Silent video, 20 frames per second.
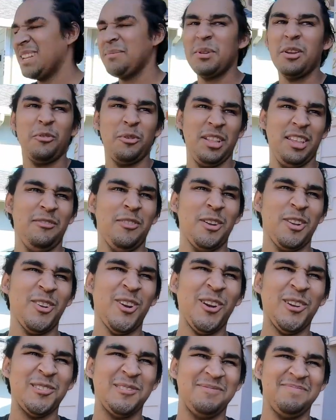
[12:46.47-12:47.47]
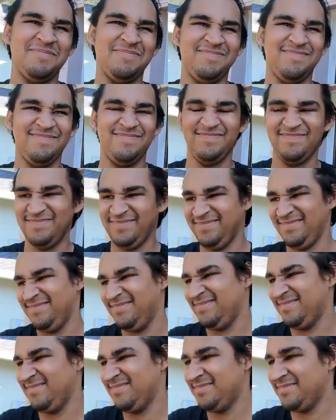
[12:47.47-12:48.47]
going to be a really fun car. Yeah,
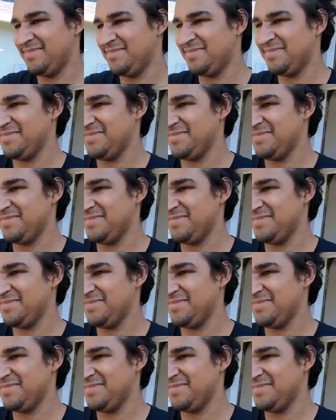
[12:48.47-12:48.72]
it's going